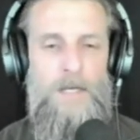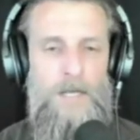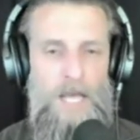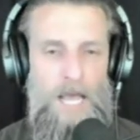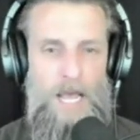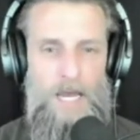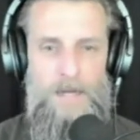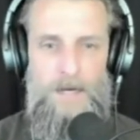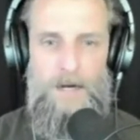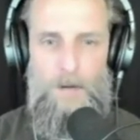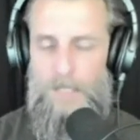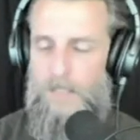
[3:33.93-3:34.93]
And
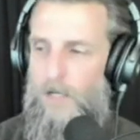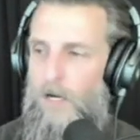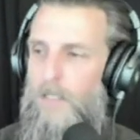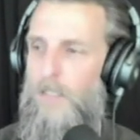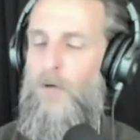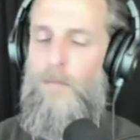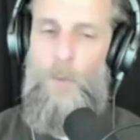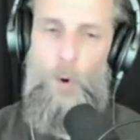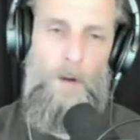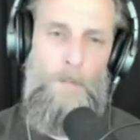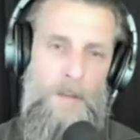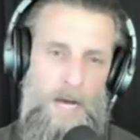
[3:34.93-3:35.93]
uh, I'm going to talk a little
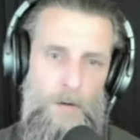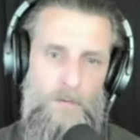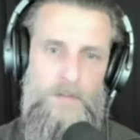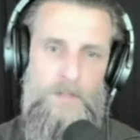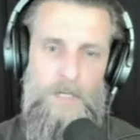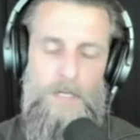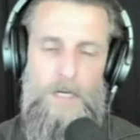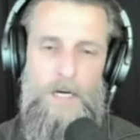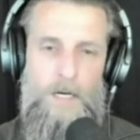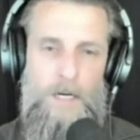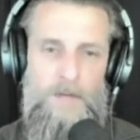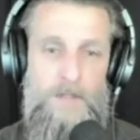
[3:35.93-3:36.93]
more about
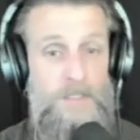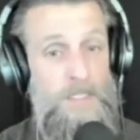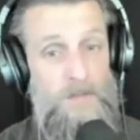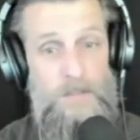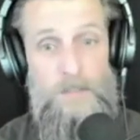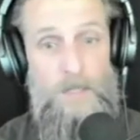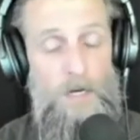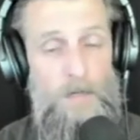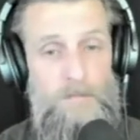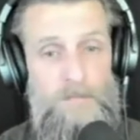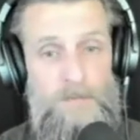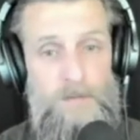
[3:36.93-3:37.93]
uh, the season
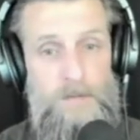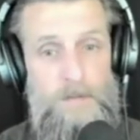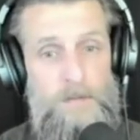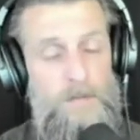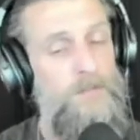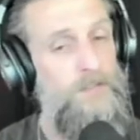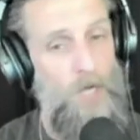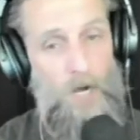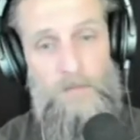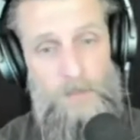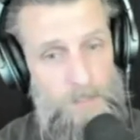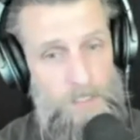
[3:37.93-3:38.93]
of
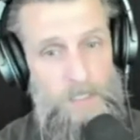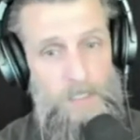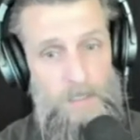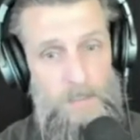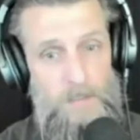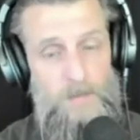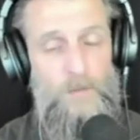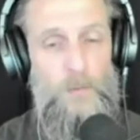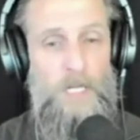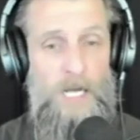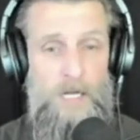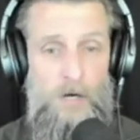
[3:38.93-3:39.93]
sovereignty, is
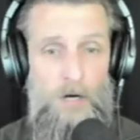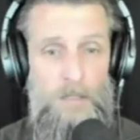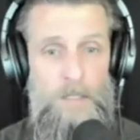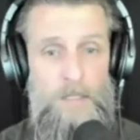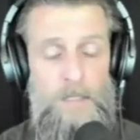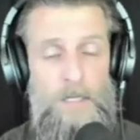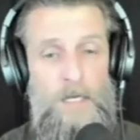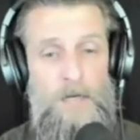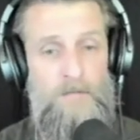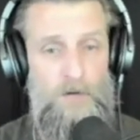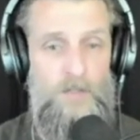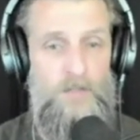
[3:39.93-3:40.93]
what I call it,
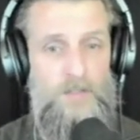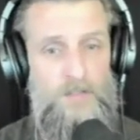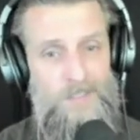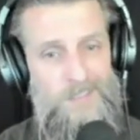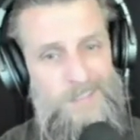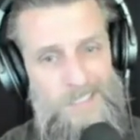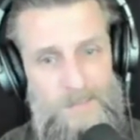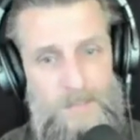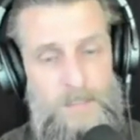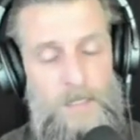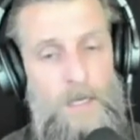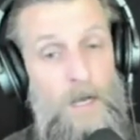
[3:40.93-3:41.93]
versus the
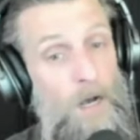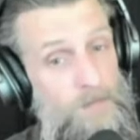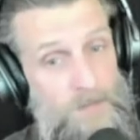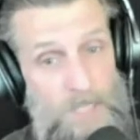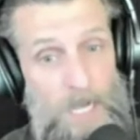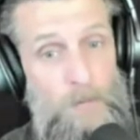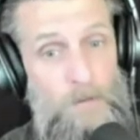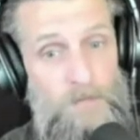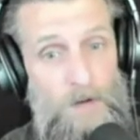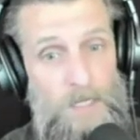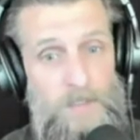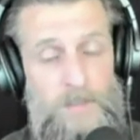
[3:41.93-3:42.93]
season of
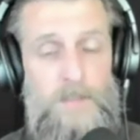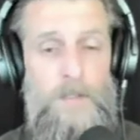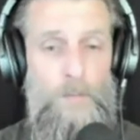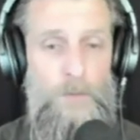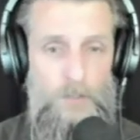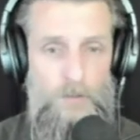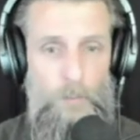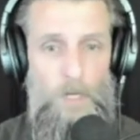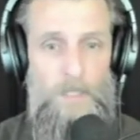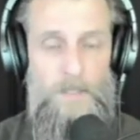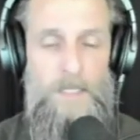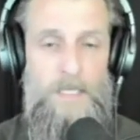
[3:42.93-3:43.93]
sacrifice, which is
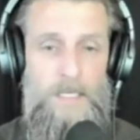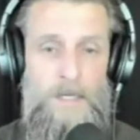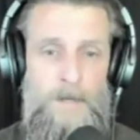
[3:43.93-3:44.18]
what the